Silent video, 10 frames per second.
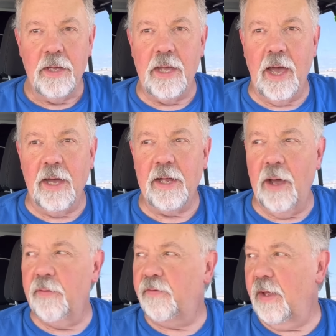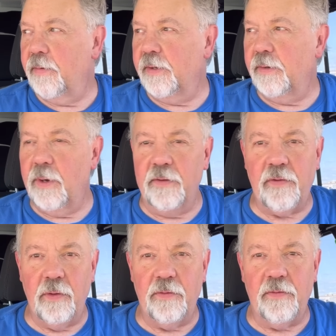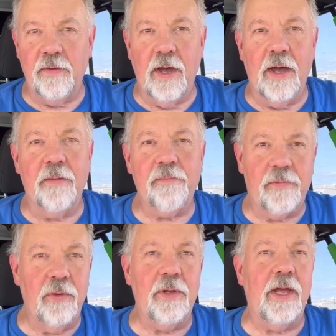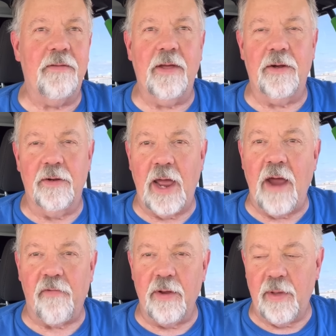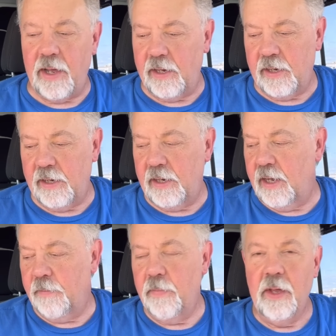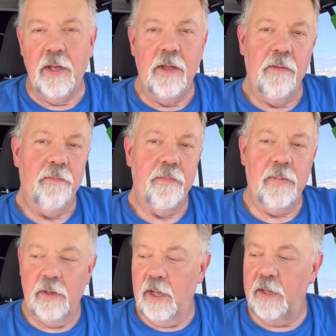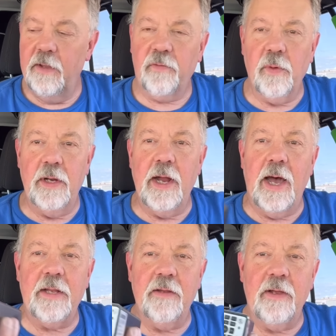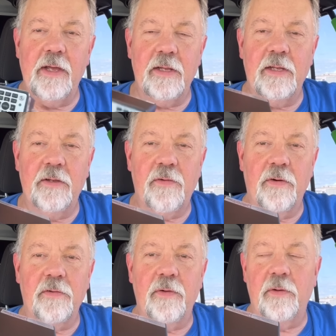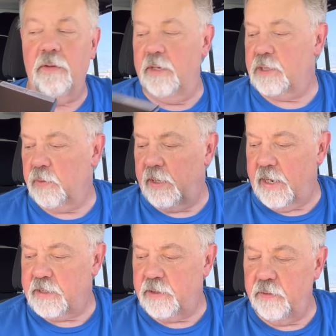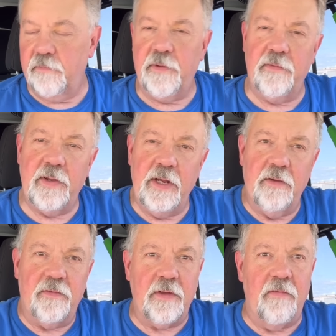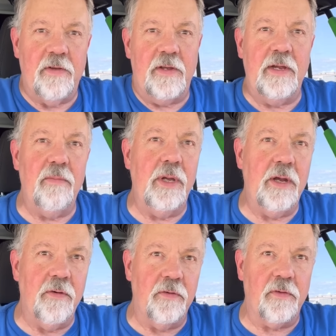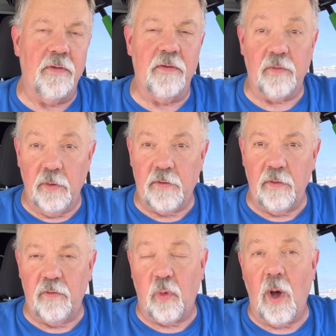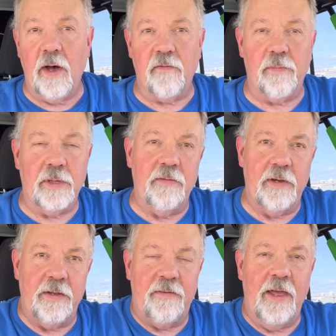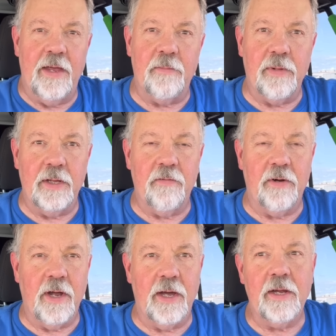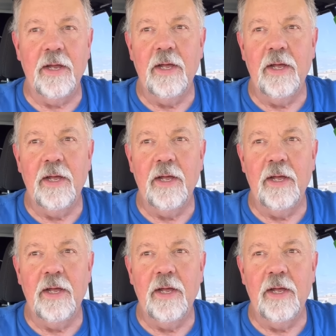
yeah, I was able to uh, tune uh, tune the antenna on every band, and um, and this would not the, the internal tuner on this would not tune 15 and 17 meters on this. It would tune 12, believe it, and 10, believe it or not.